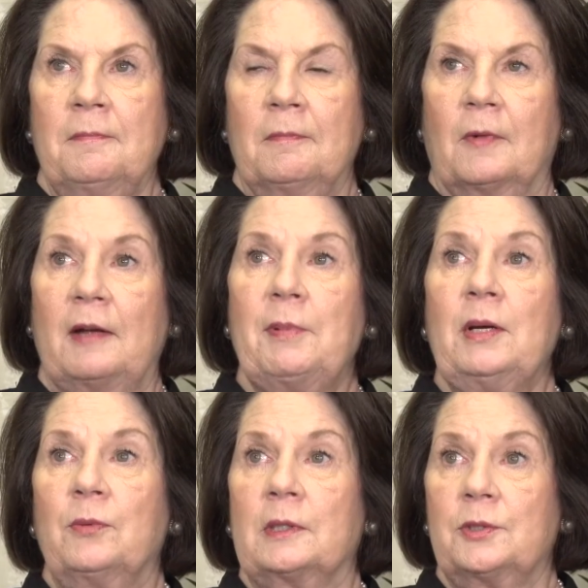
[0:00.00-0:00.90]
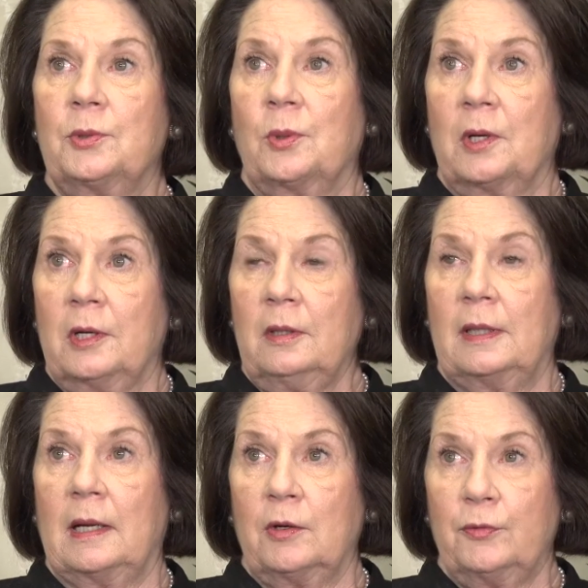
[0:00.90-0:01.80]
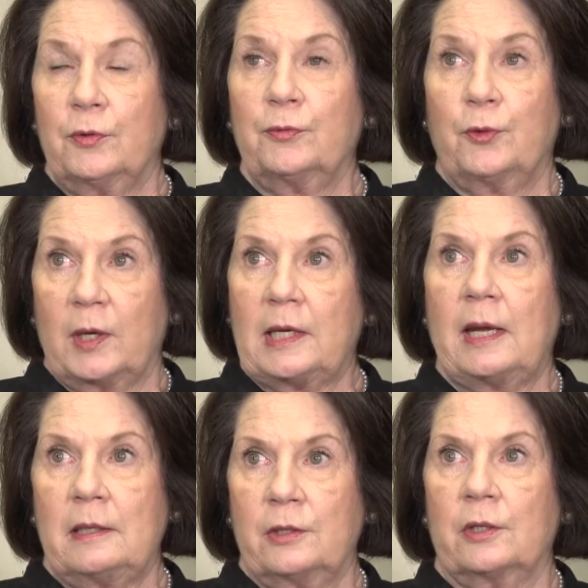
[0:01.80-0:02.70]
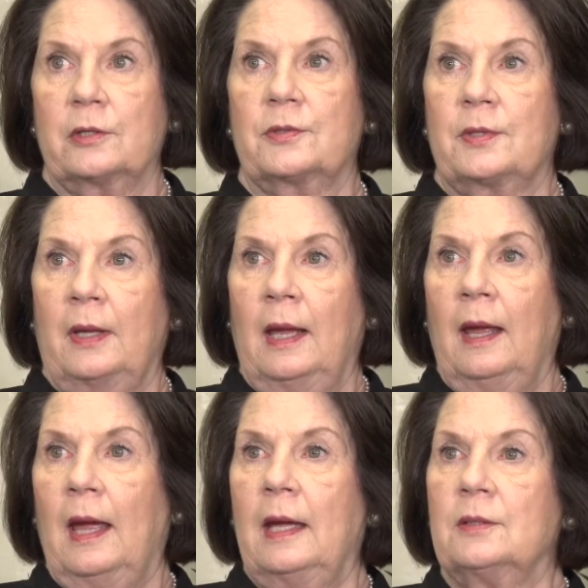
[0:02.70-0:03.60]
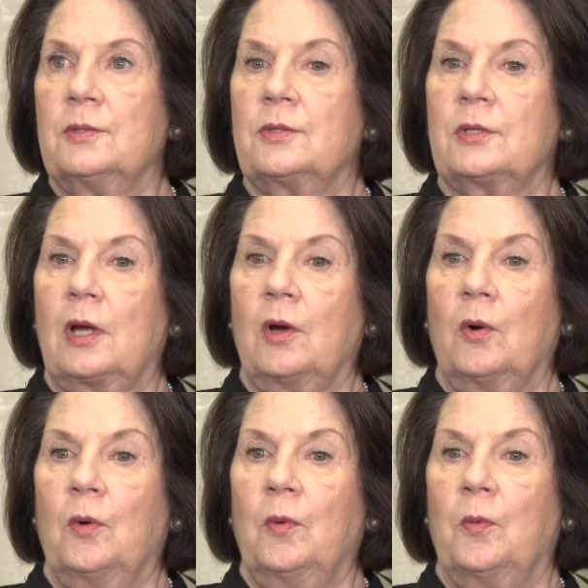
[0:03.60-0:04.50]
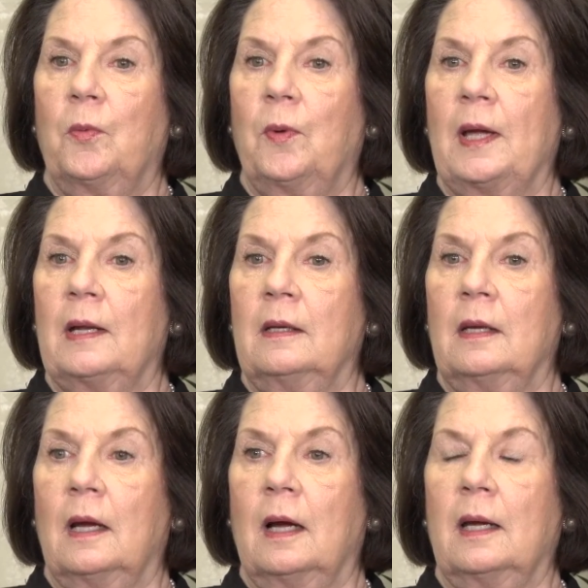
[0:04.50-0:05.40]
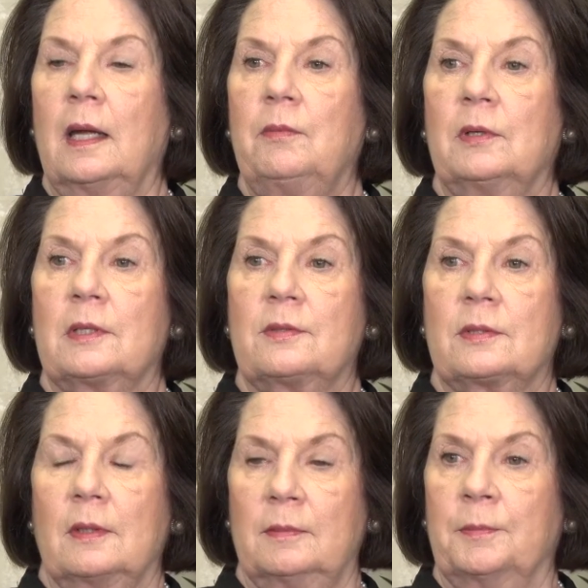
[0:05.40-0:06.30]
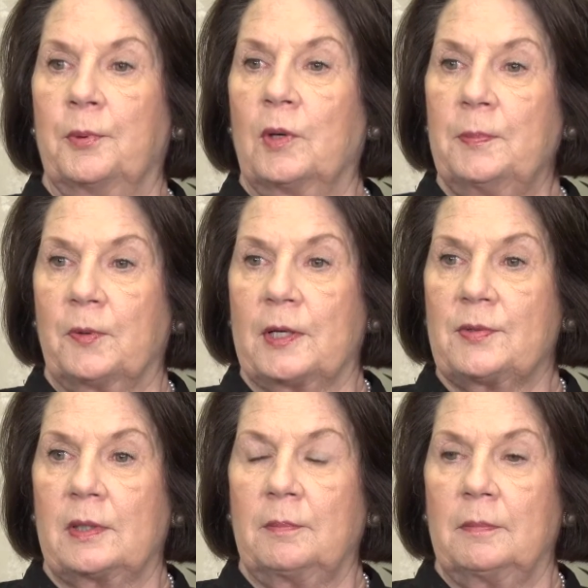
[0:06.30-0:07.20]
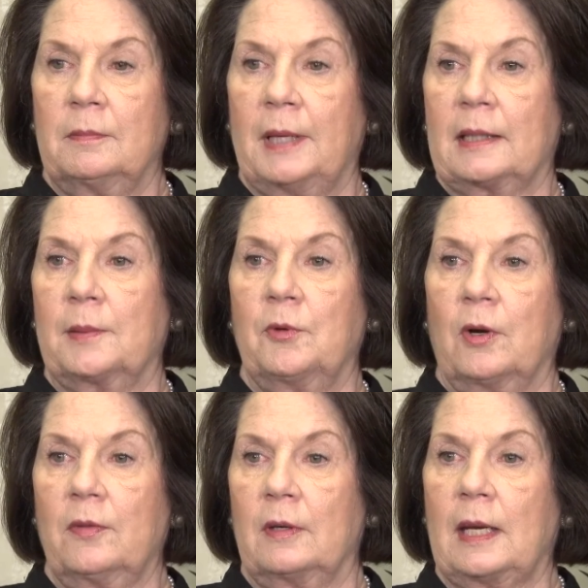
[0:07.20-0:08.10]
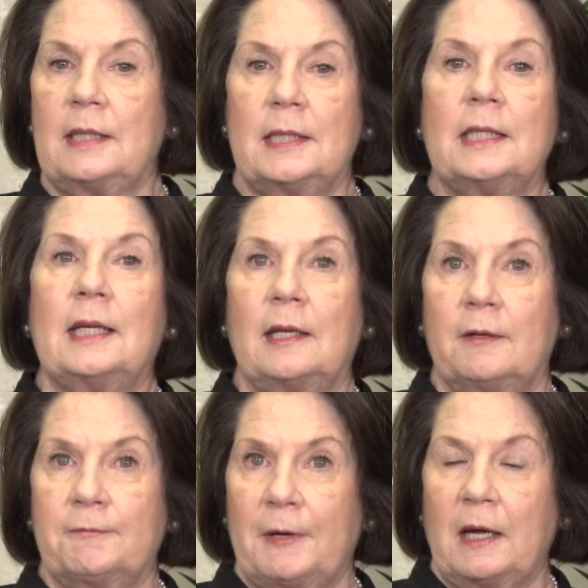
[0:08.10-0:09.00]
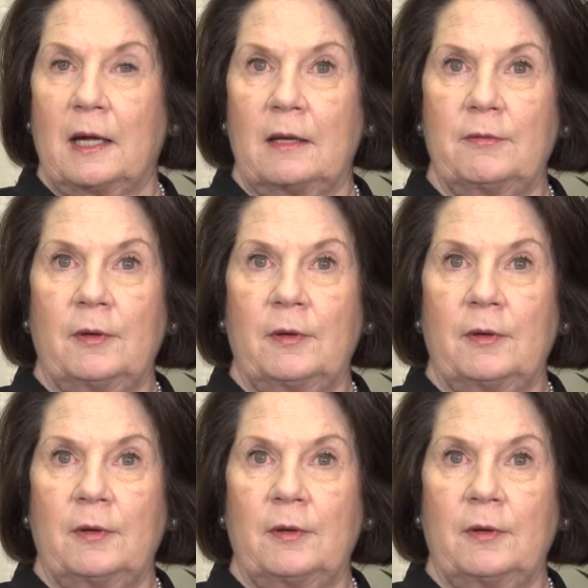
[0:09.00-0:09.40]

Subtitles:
I've been a realtor now for 48 years. And so when I was board president back up north in 1985,